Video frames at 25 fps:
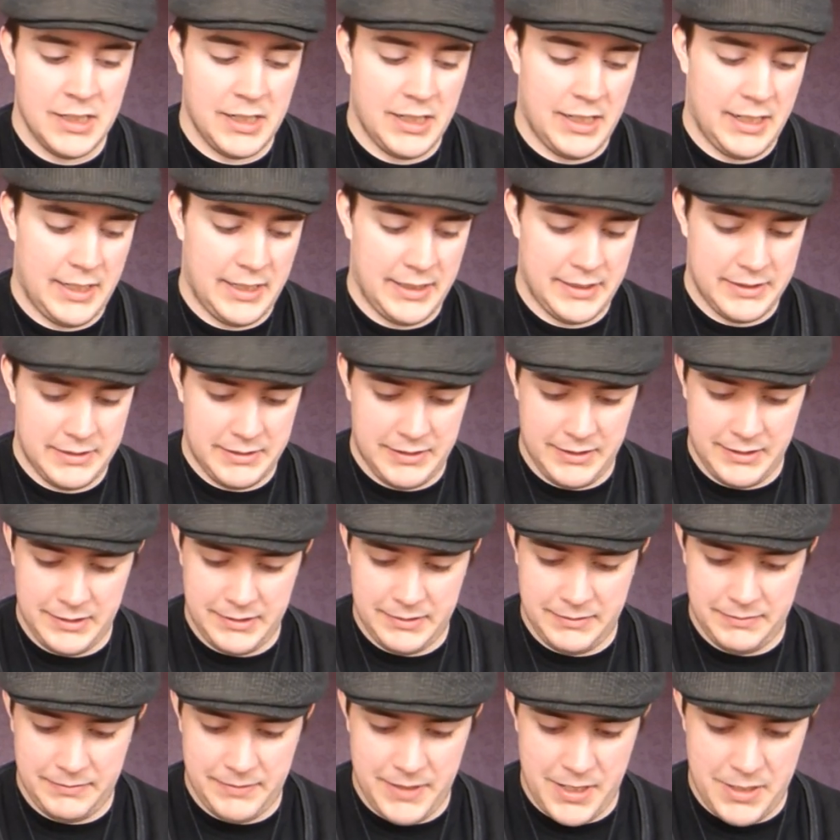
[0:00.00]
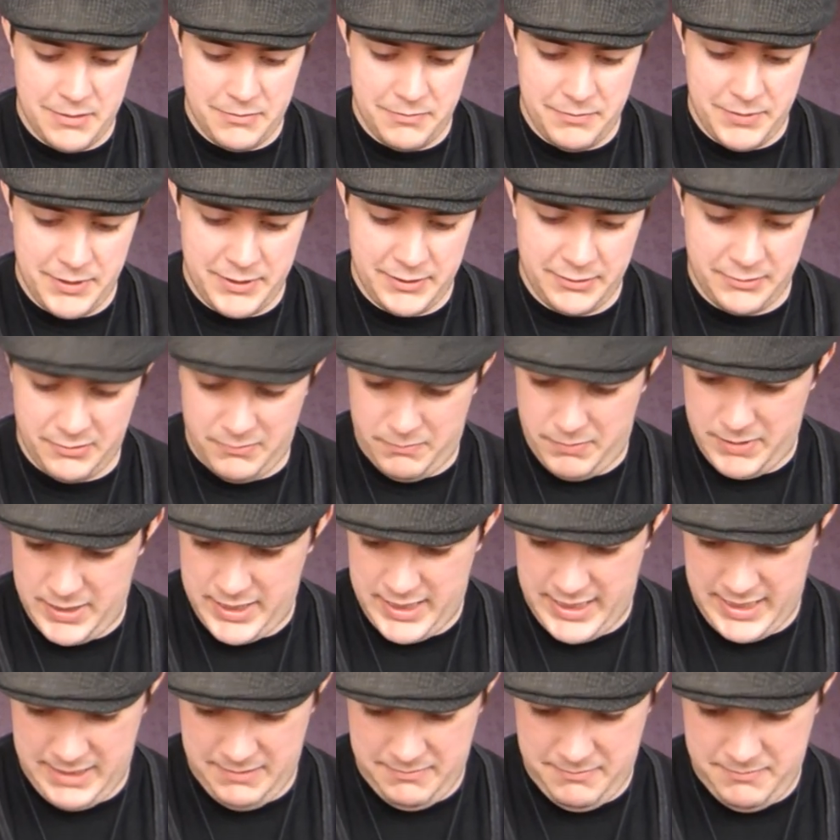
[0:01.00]
and just failed
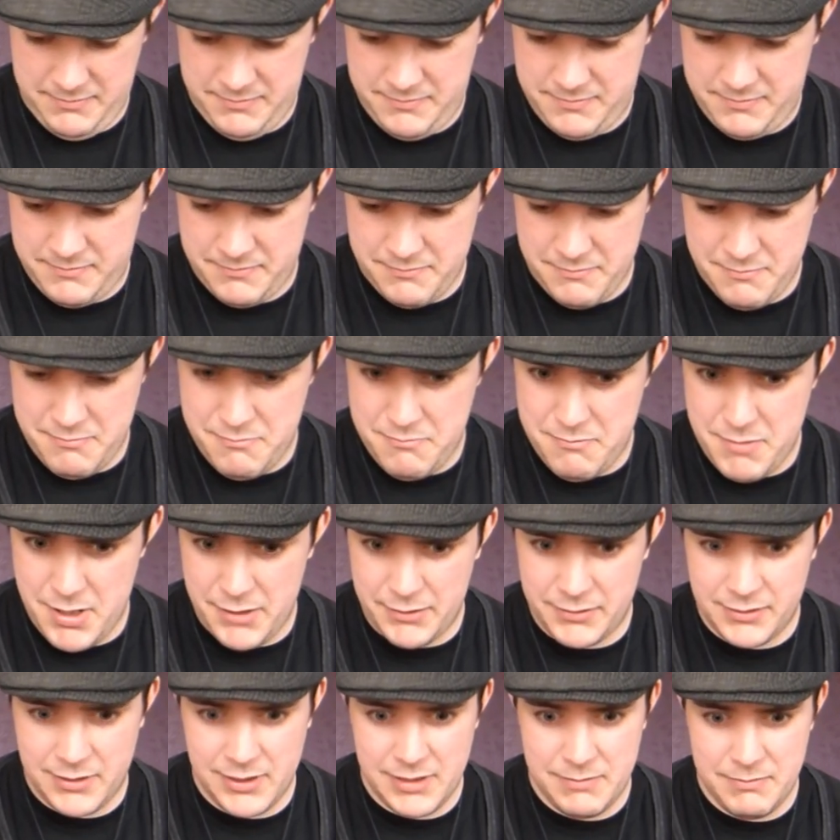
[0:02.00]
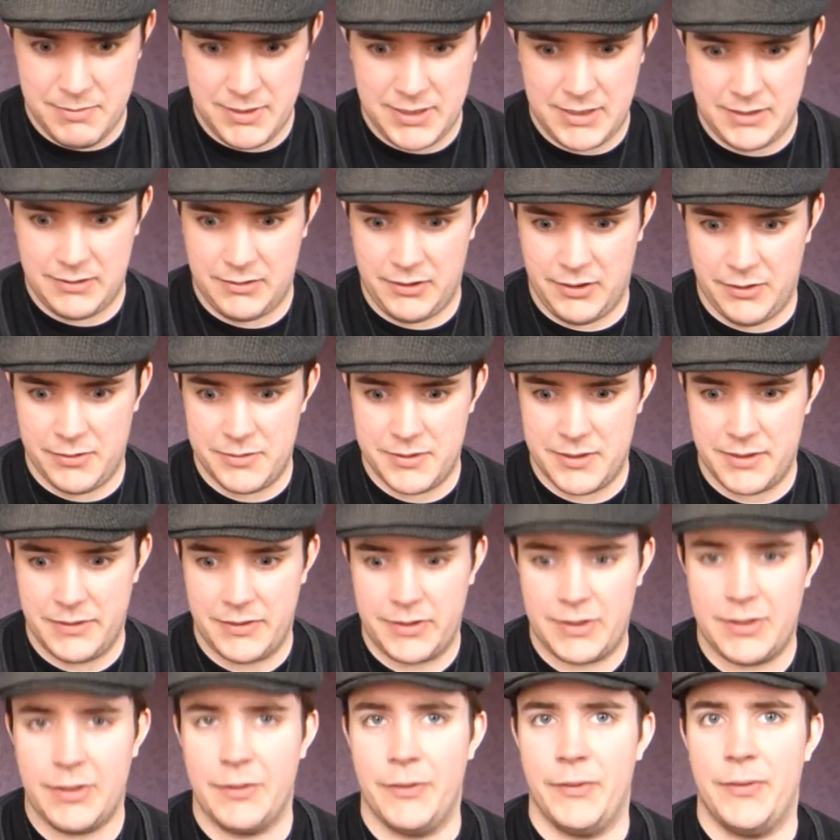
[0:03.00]
miserably, mostly because I was
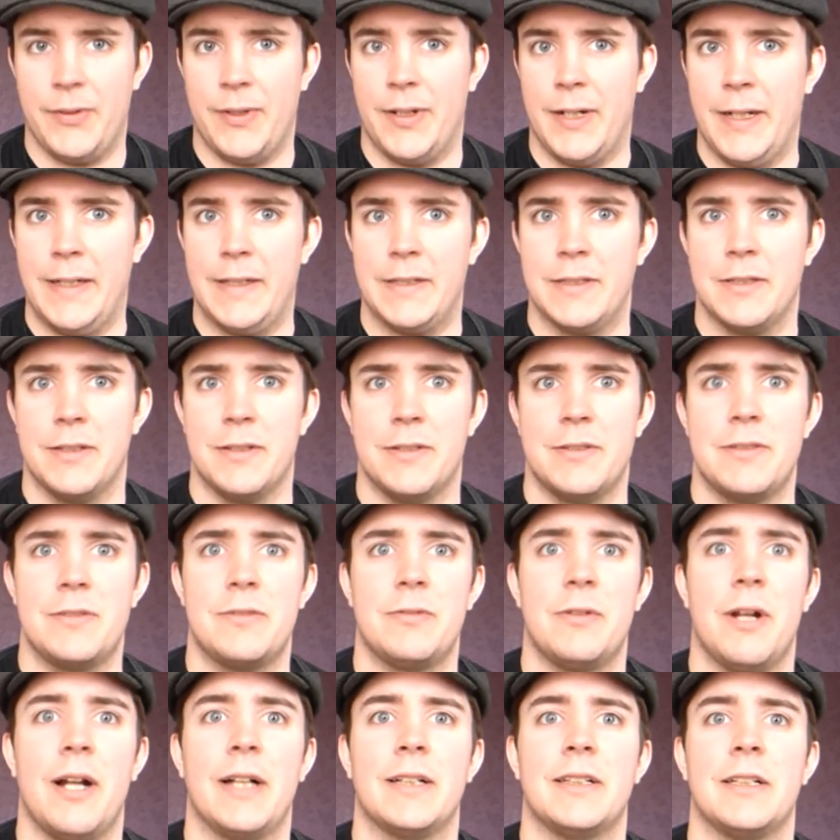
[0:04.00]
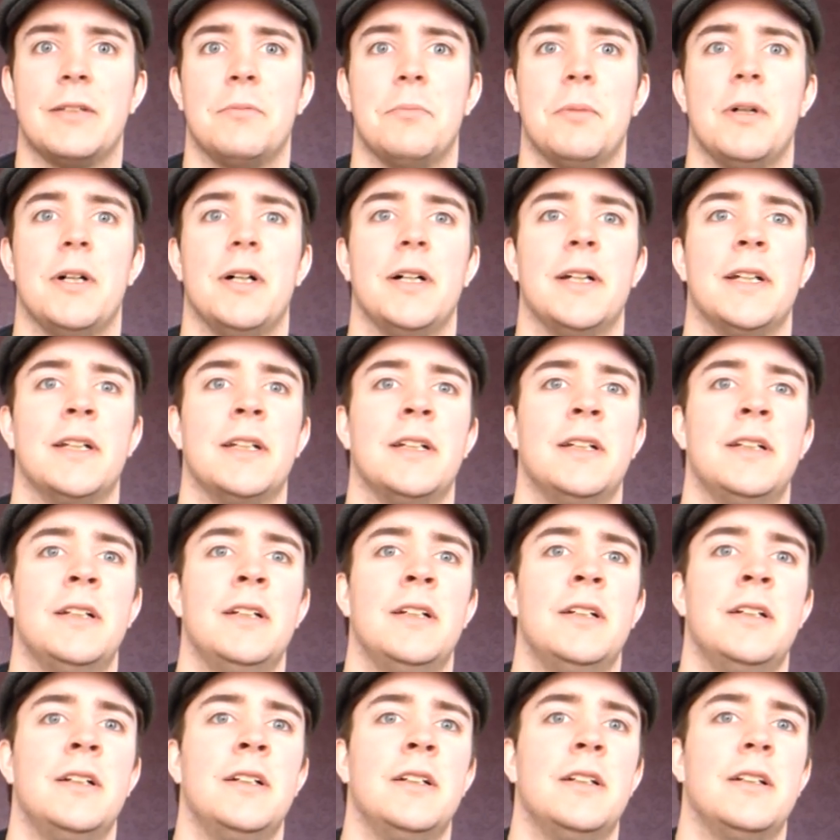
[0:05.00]
just constantly distracted by
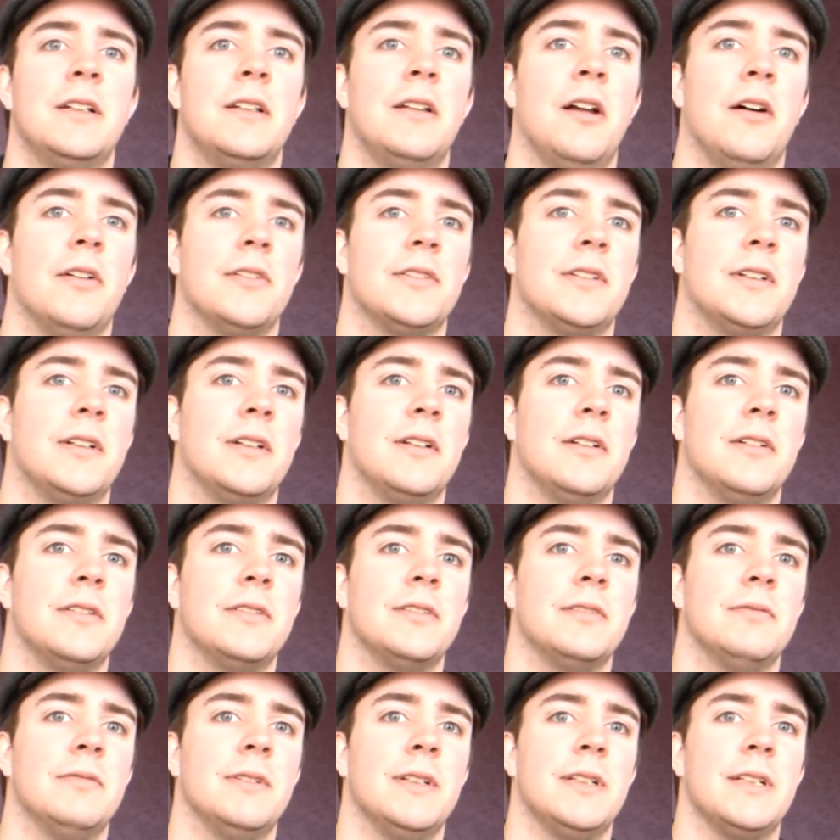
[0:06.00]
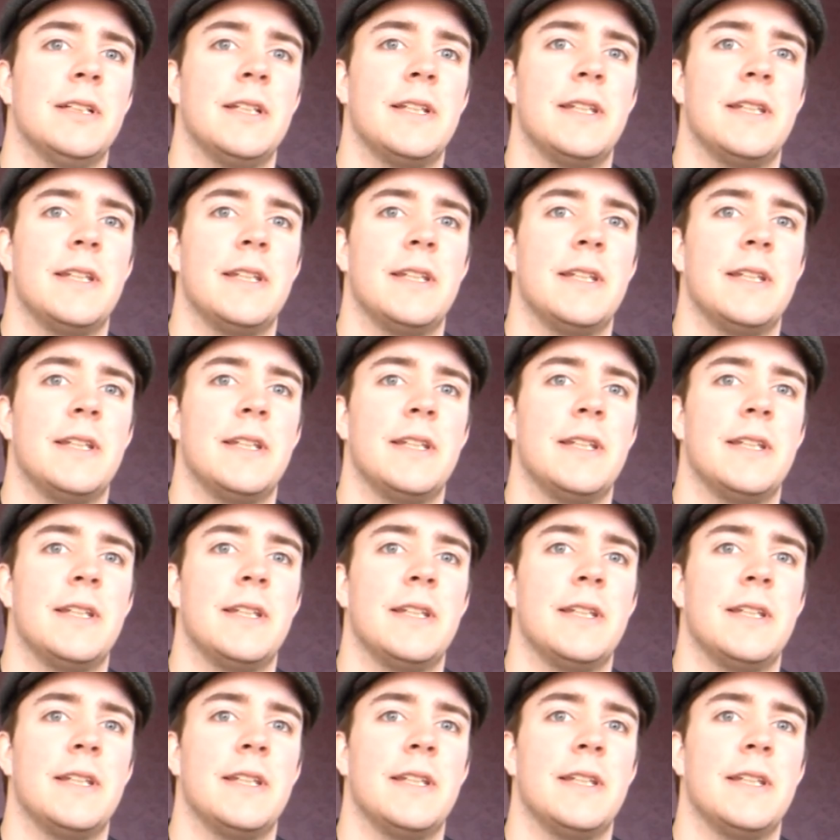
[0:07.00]
lots and lots of other